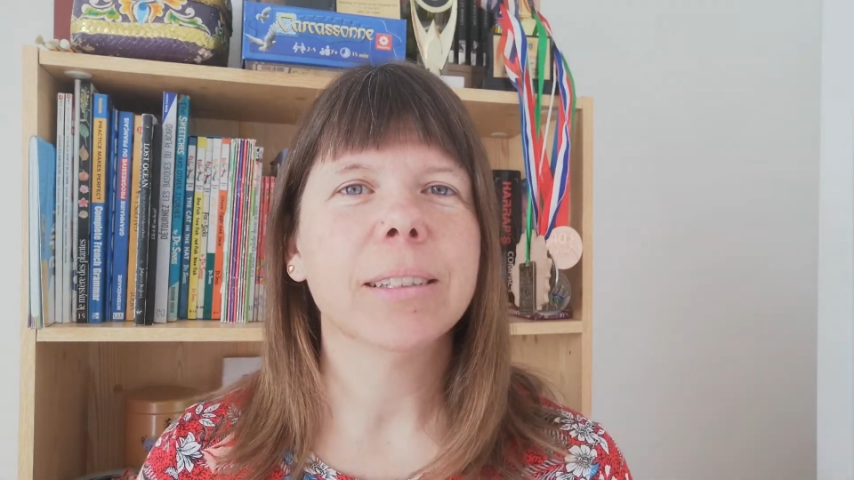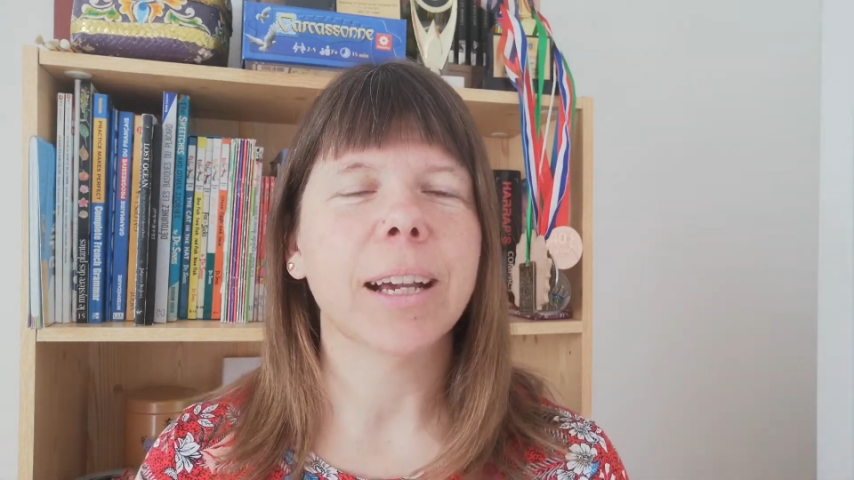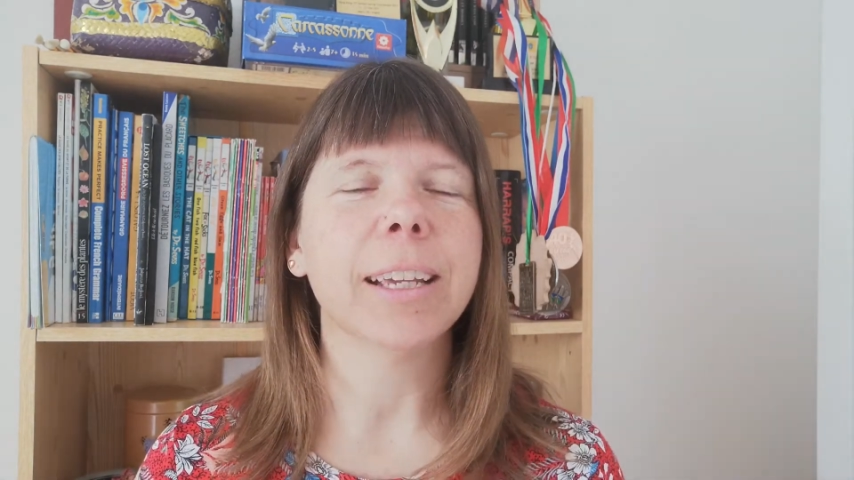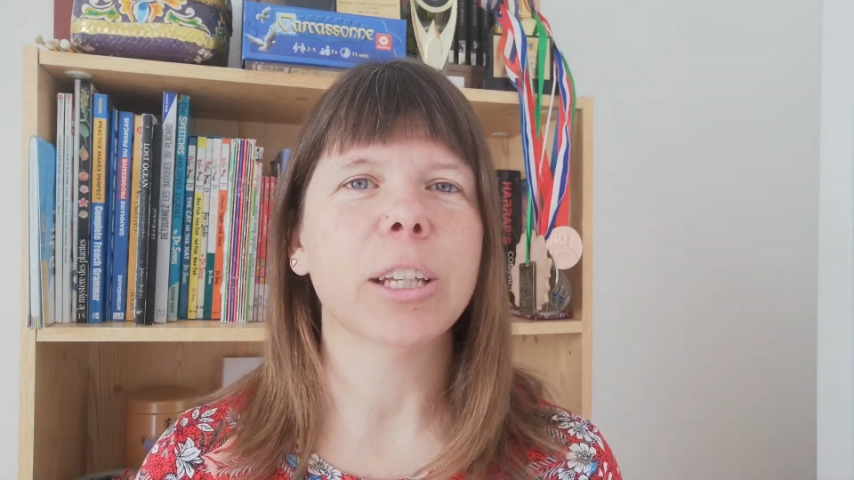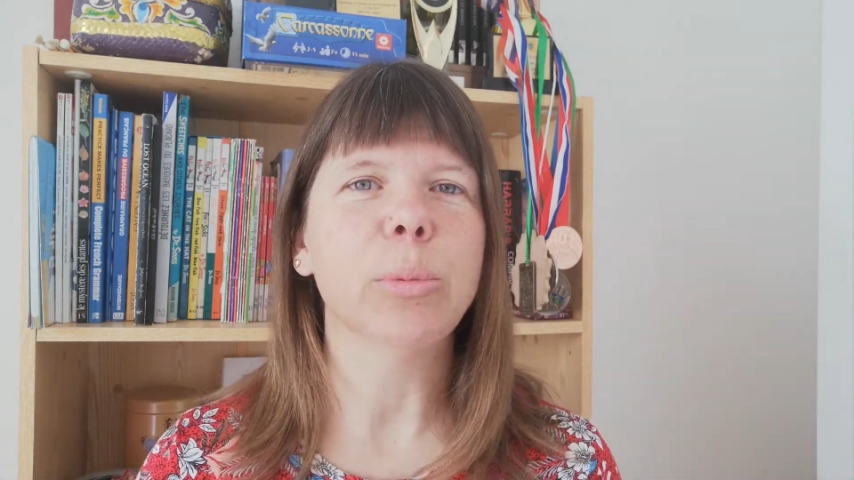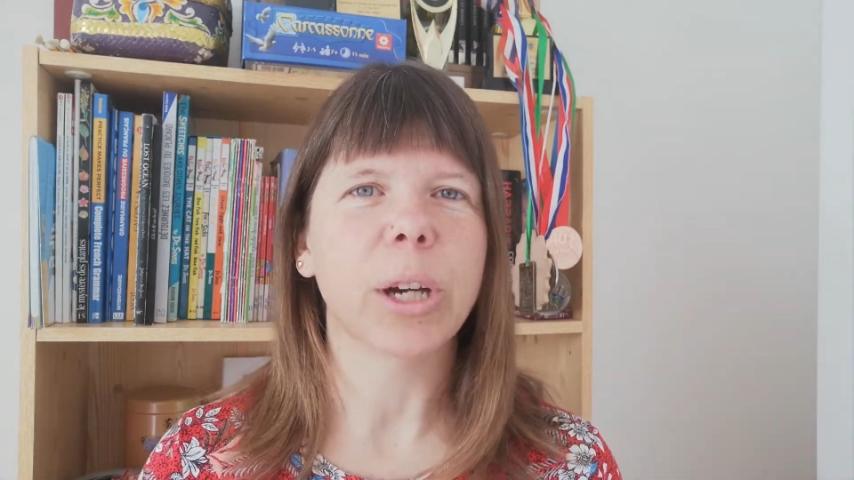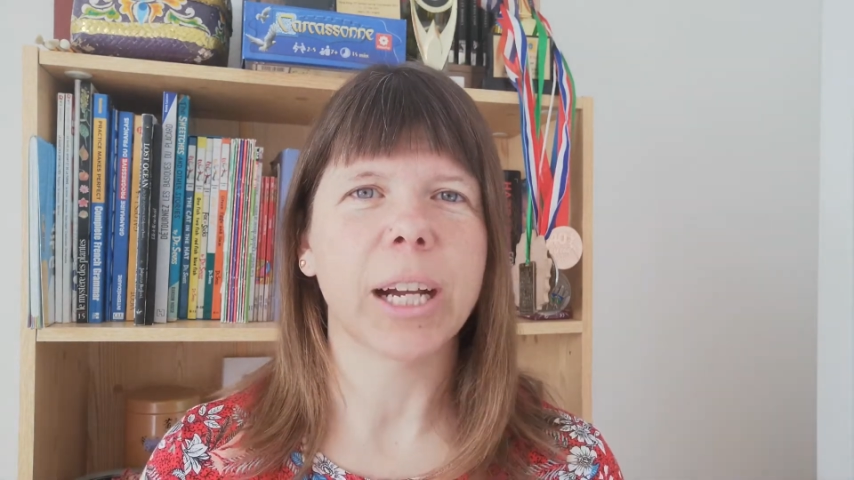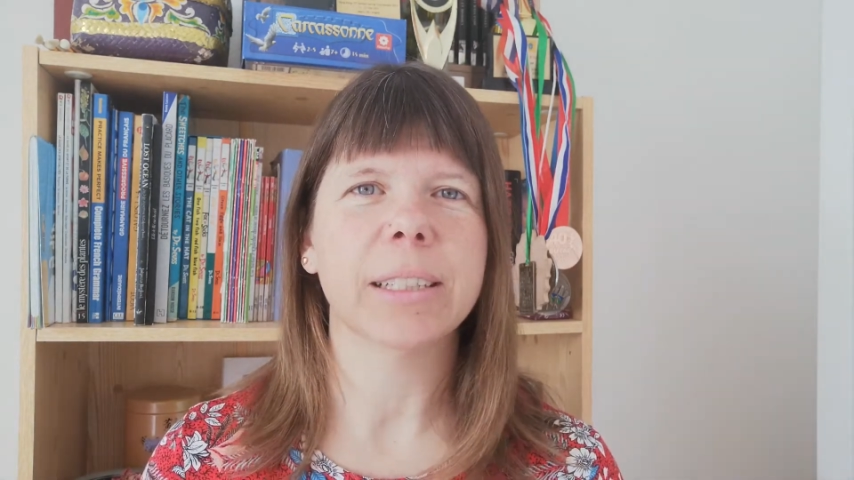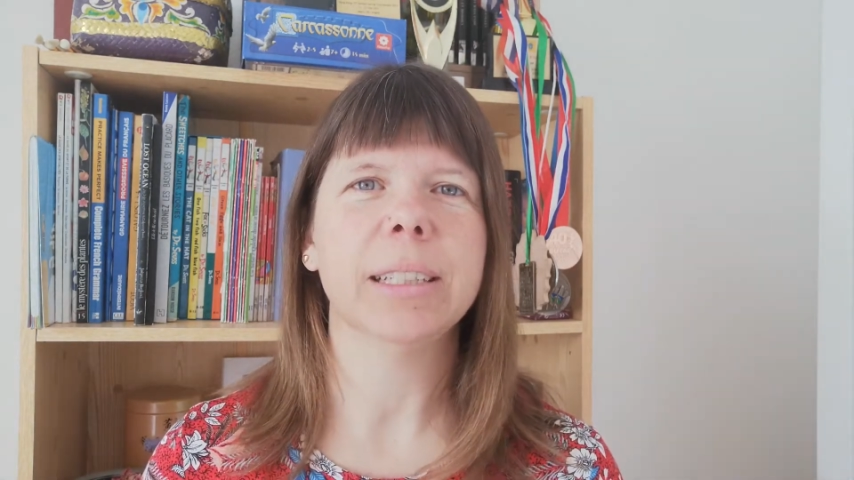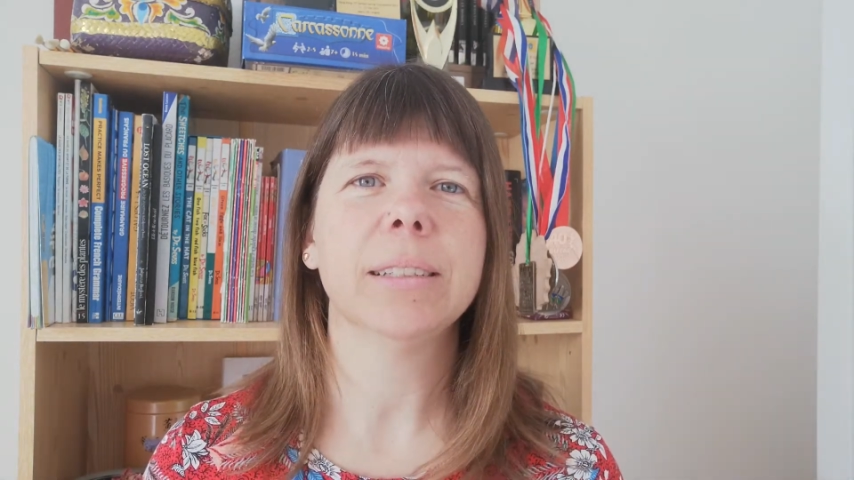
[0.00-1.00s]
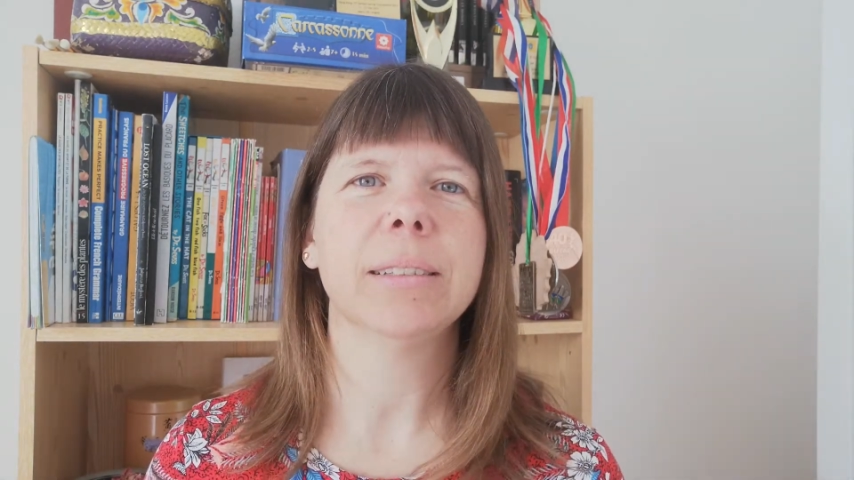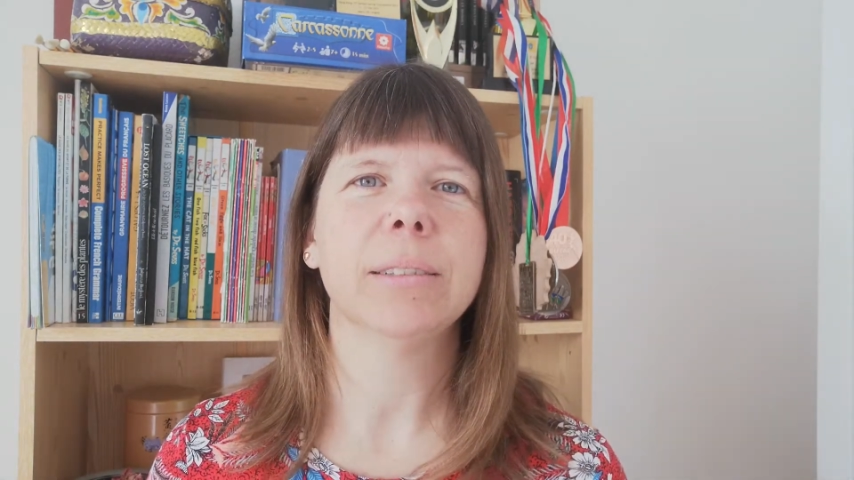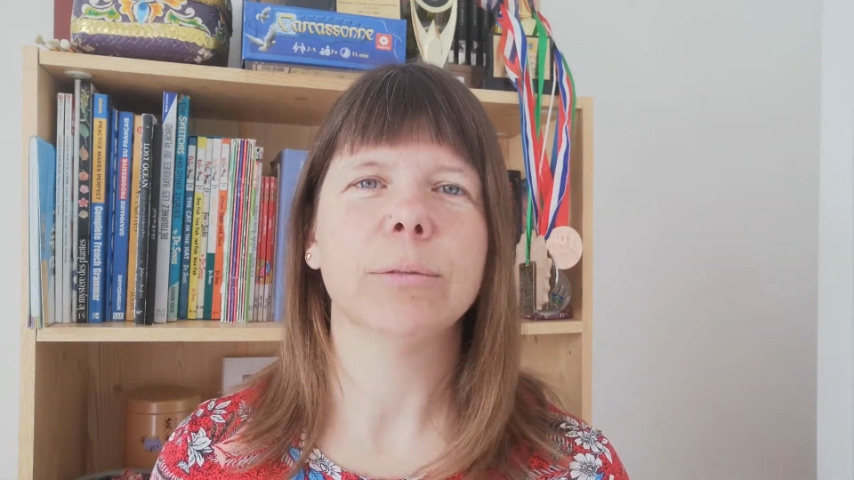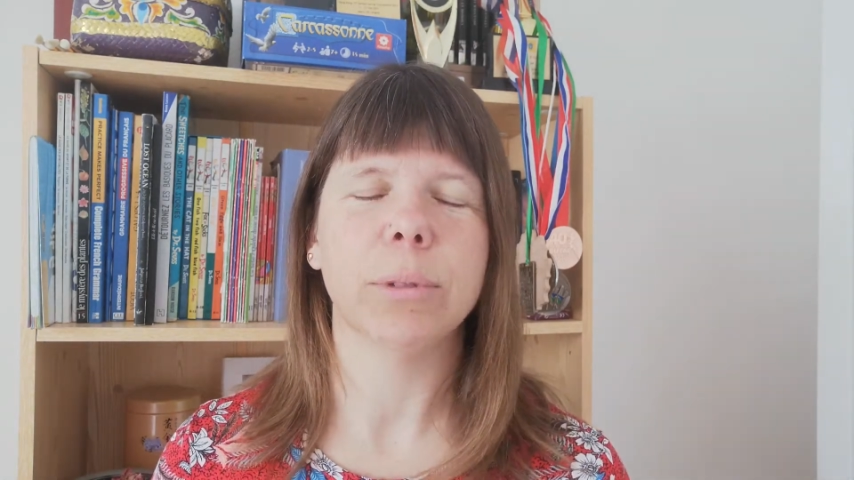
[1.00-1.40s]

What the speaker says: I can practice